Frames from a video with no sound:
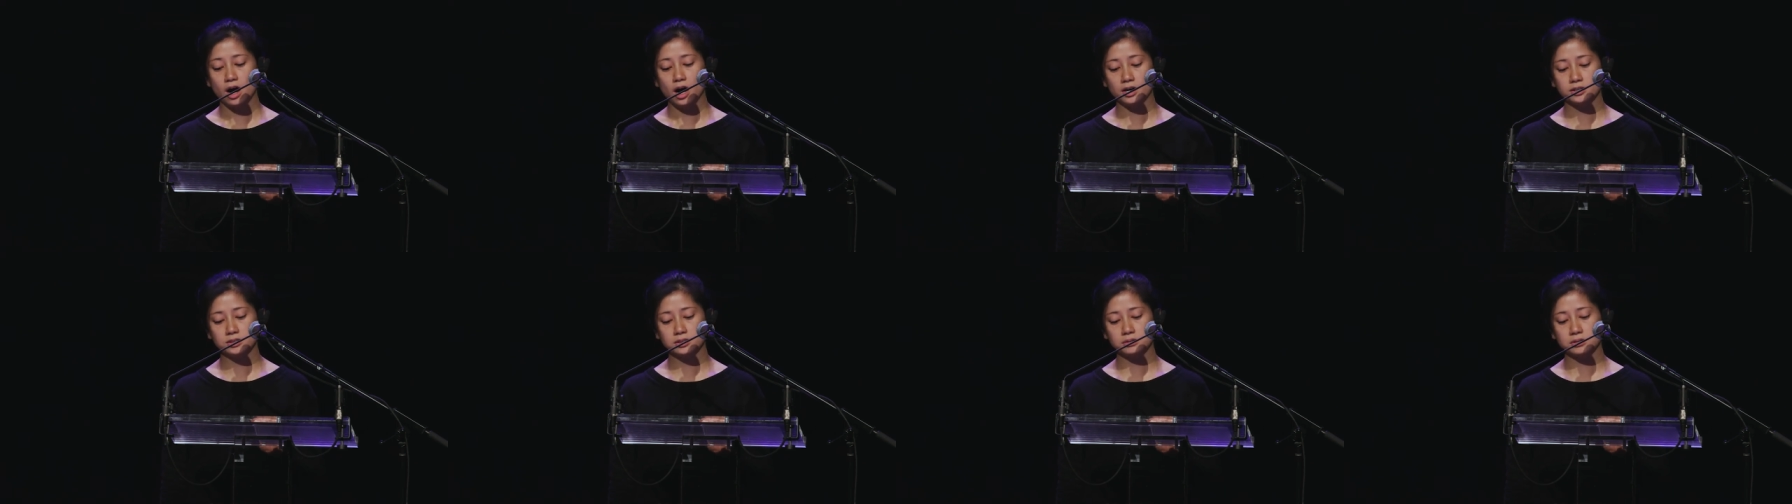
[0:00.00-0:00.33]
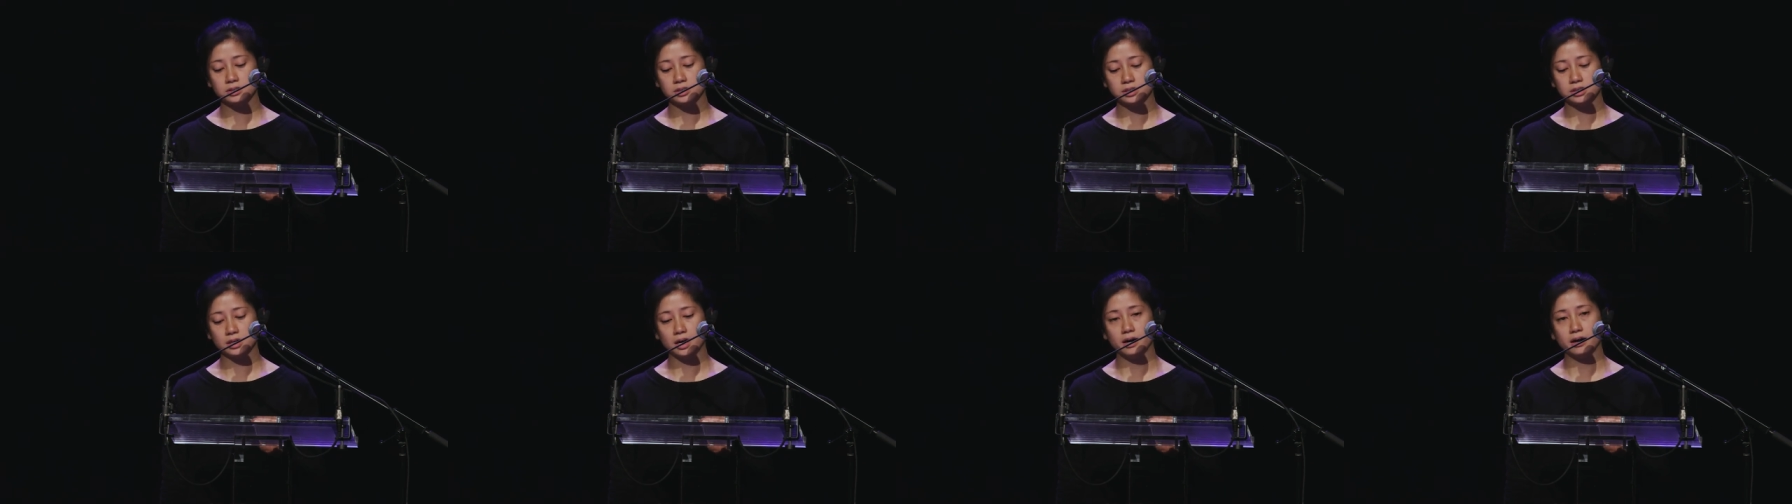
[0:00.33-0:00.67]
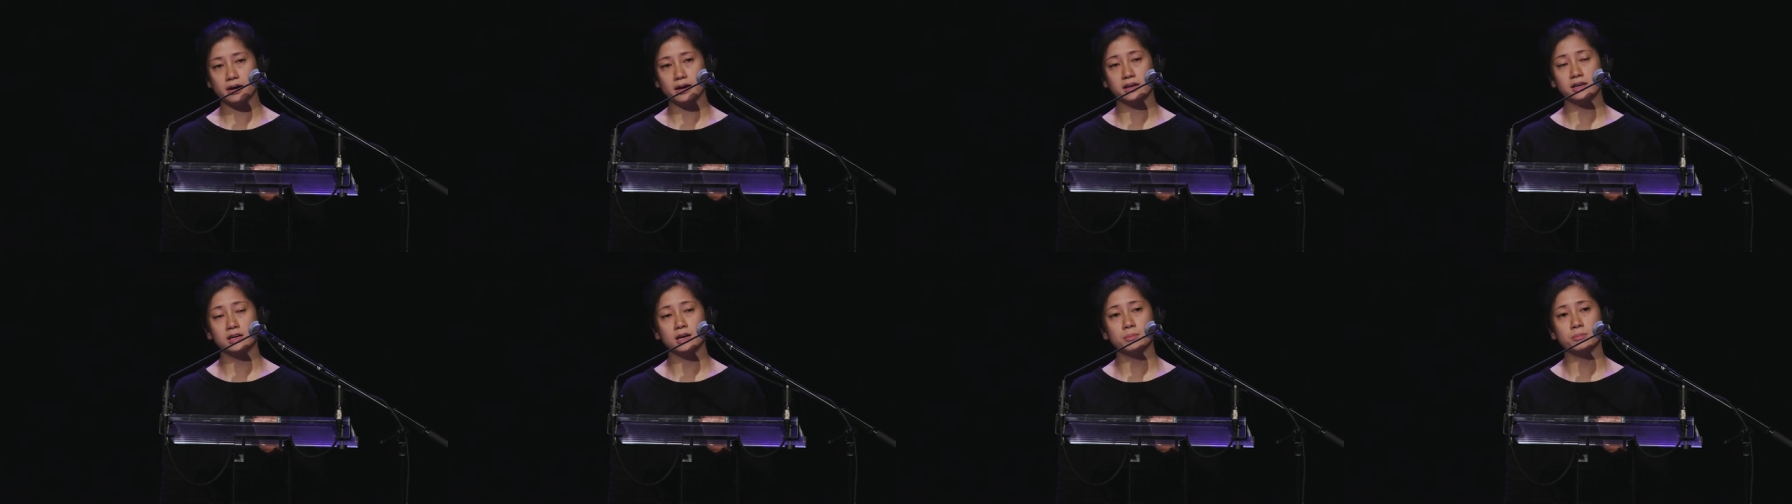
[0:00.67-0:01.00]
also
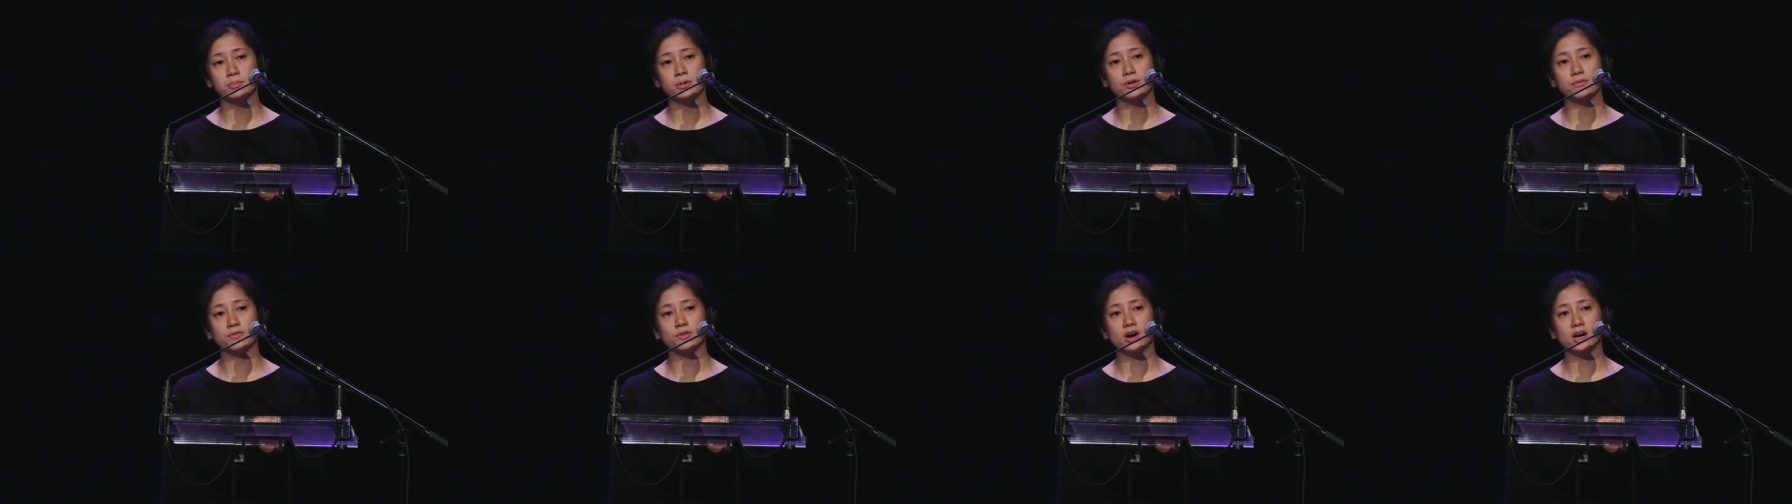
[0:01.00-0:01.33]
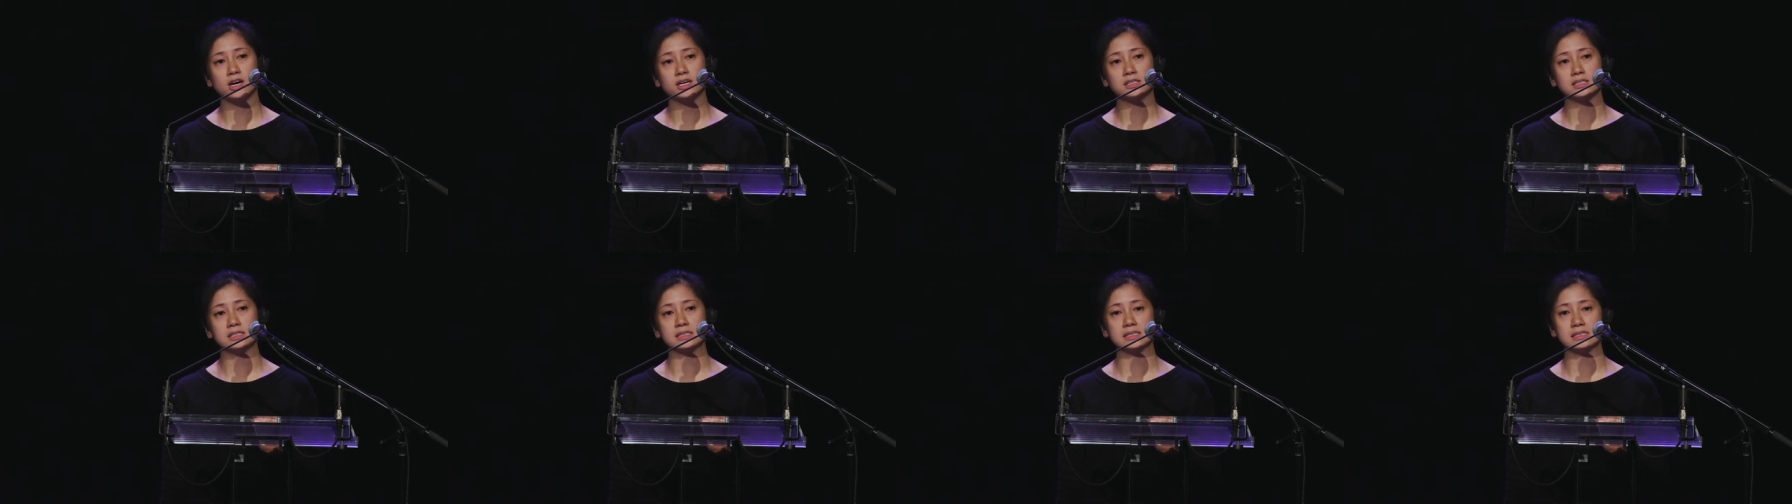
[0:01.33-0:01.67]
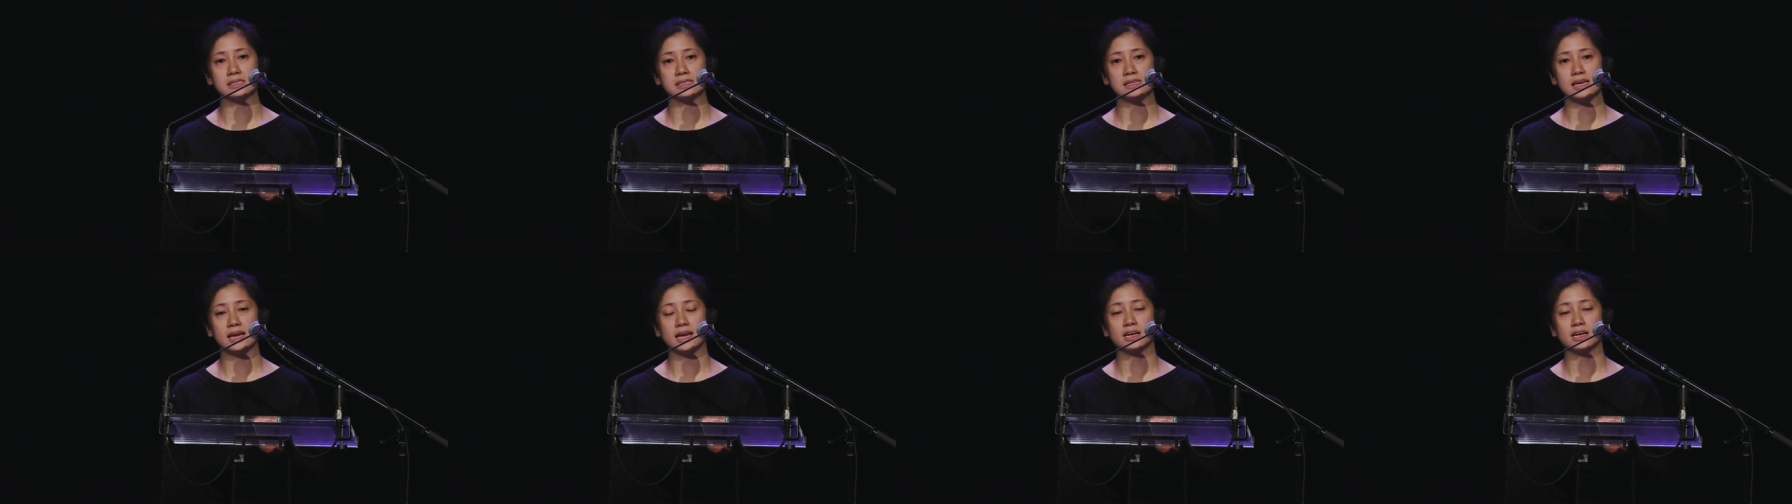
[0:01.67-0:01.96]
saw a number of artists